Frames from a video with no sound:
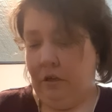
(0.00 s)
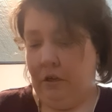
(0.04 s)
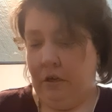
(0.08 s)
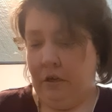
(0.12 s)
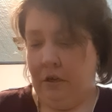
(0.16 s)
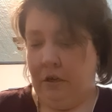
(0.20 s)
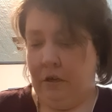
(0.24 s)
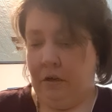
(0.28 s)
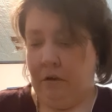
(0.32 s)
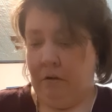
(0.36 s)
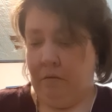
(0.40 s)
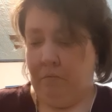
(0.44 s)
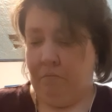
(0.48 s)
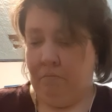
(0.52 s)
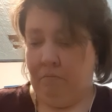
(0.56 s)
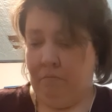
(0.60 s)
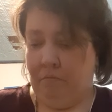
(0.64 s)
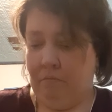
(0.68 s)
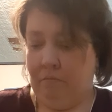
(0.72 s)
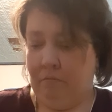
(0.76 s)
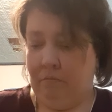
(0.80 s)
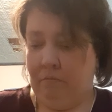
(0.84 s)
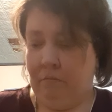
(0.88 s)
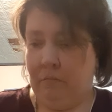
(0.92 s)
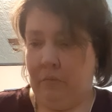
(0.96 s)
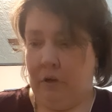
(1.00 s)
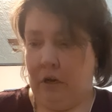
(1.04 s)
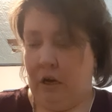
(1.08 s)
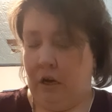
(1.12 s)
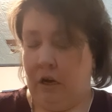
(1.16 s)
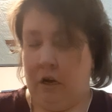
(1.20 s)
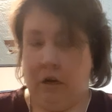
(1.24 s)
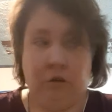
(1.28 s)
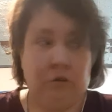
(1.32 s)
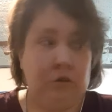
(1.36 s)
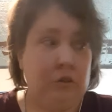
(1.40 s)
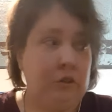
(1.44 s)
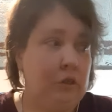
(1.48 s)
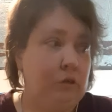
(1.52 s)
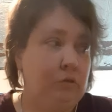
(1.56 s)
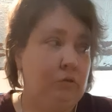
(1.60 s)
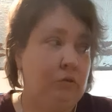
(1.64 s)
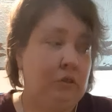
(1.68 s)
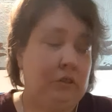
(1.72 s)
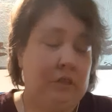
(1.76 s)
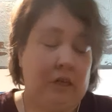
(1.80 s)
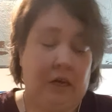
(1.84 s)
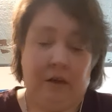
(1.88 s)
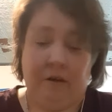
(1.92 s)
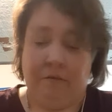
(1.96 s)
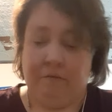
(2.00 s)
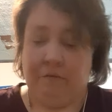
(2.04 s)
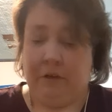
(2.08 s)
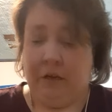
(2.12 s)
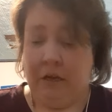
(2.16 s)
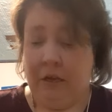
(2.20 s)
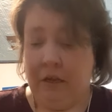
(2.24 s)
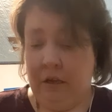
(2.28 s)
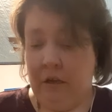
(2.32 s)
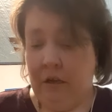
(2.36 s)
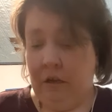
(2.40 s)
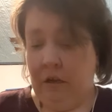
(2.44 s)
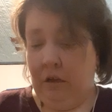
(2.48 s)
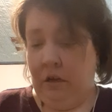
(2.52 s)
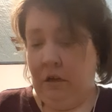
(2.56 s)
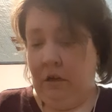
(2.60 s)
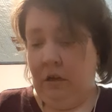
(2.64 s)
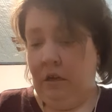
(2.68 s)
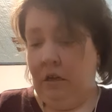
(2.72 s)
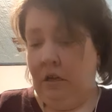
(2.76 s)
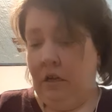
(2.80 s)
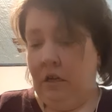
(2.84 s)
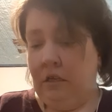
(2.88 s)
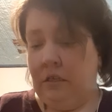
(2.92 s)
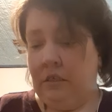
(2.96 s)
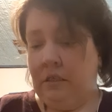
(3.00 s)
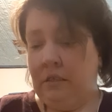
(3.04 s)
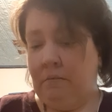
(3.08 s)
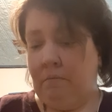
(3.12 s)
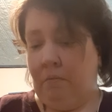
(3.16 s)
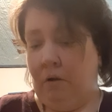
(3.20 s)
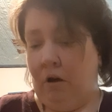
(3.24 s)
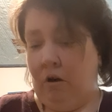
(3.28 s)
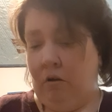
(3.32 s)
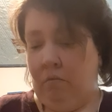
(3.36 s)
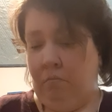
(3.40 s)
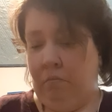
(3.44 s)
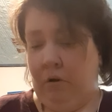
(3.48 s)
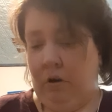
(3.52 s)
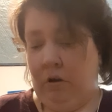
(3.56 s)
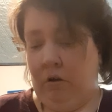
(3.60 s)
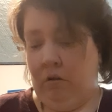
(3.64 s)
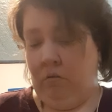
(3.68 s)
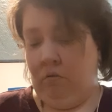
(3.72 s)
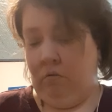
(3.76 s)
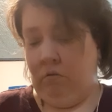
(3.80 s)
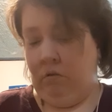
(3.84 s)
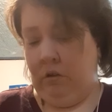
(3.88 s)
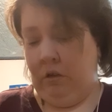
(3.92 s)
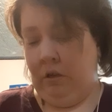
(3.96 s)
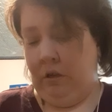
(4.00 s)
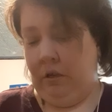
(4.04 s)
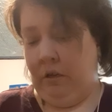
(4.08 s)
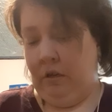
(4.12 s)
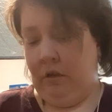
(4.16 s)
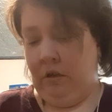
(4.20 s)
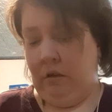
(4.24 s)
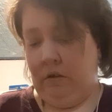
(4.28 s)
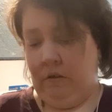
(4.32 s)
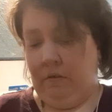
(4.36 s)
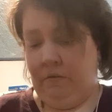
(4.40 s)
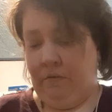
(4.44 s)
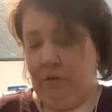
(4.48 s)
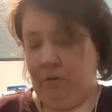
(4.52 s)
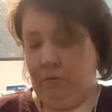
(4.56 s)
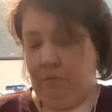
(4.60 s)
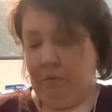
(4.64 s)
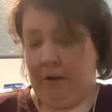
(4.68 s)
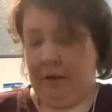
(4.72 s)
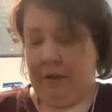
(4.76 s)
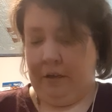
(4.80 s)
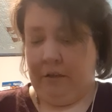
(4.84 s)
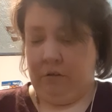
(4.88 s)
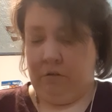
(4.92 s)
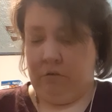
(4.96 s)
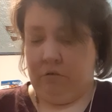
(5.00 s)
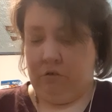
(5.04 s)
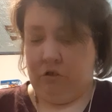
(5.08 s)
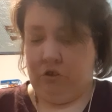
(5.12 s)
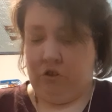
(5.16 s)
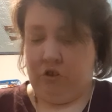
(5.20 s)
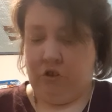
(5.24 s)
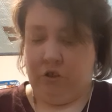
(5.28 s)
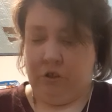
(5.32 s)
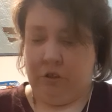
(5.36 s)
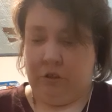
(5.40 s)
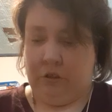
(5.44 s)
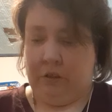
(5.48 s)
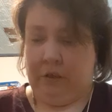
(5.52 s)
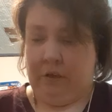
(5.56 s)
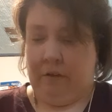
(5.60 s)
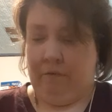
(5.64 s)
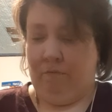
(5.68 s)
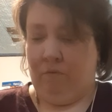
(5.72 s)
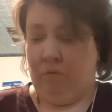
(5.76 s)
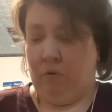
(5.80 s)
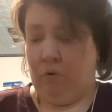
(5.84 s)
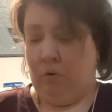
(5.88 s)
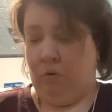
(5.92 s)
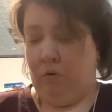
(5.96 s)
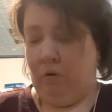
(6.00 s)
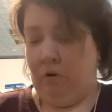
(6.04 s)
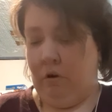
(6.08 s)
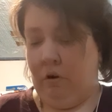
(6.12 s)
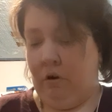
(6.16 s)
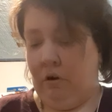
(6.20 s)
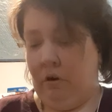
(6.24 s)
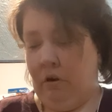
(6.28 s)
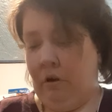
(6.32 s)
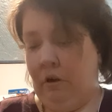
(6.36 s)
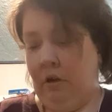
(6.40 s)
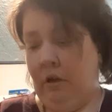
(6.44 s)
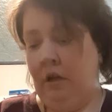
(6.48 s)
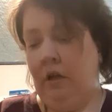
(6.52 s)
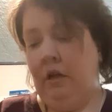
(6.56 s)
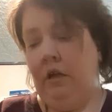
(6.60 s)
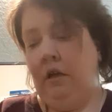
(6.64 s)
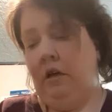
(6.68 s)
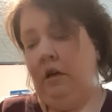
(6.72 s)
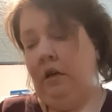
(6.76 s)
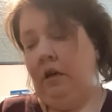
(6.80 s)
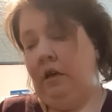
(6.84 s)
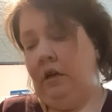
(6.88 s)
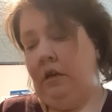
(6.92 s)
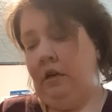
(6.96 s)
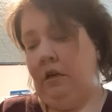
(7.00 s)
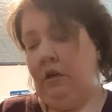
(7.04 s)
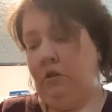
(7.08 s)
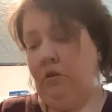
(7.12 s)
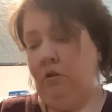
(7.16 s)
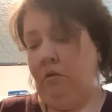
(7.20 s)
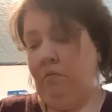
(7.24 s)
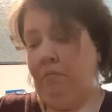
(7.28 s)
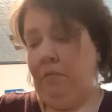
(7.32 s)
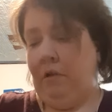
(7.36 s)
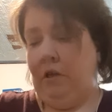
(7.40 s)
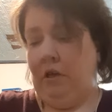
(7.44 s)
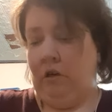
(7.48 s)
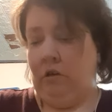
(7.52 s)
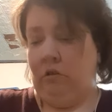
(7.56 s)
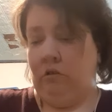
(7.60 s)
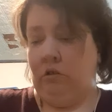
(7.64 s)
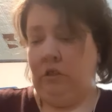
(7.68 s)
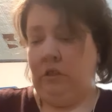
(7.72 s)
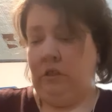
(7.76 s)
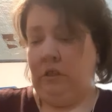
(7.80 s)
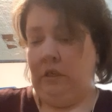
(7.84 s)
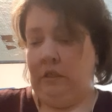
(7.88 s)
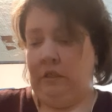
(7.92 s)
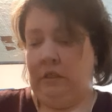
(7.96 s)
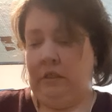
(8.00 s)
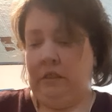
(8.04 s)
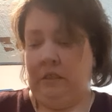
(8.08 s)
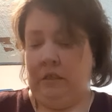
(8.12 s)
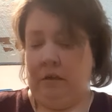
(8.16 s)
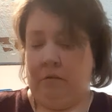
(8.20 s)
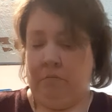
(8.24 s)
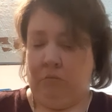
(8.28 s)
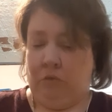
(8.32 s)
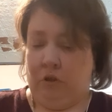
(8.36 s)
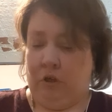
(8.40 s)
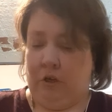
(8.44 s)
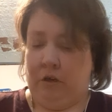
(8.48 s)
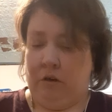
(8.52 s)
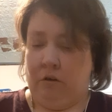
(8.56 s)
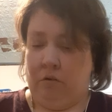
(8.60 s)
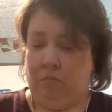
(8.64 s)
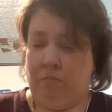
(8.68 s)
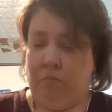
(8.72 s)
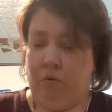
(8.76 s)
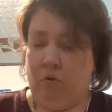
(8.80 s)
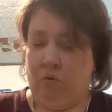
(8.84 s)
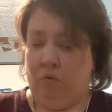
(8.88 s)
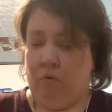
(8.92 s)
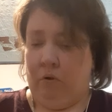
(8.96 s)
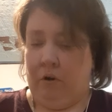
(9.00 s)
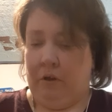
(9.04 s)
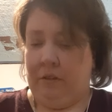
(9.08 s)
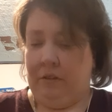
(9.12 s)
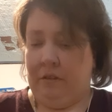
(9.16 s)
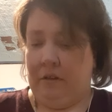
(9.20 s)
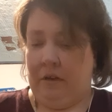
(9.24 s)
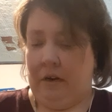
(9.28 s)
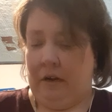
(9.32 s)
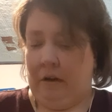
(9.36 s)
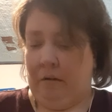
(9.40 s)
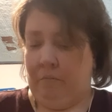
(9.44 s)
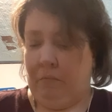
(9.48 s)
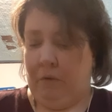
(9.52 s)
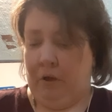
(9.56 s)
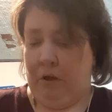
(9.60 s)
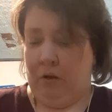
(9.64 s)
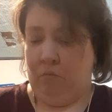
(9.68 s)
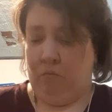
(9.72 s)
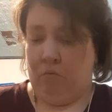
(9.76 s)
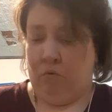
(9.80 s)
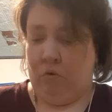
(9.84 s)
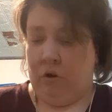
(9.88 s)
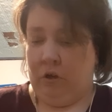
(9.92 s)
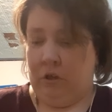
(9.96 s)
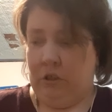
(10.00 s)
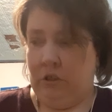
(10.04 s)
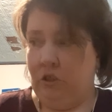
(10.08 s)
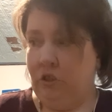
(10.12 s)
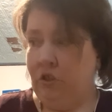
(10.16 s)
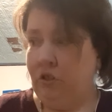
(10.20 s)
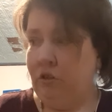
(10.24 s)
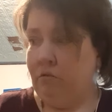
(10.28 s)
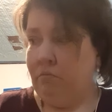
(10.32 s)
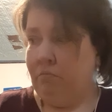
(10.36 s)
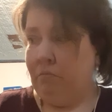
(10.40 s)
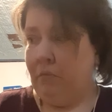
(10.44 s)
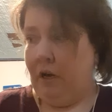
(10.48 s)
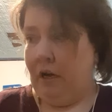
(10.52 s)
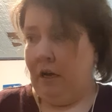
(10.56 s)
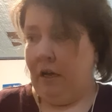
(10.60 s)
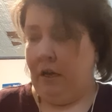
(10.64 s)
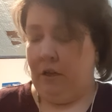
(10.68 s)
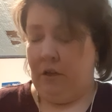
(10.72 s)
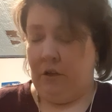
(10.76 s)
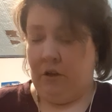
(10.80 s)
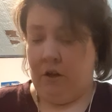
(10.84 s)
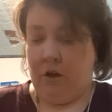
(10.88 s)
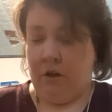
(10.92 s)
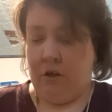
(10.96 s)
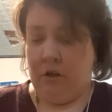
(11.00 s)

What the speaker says: I also saved a small bowl of the regular chili for another meal at some later point that I may want to make.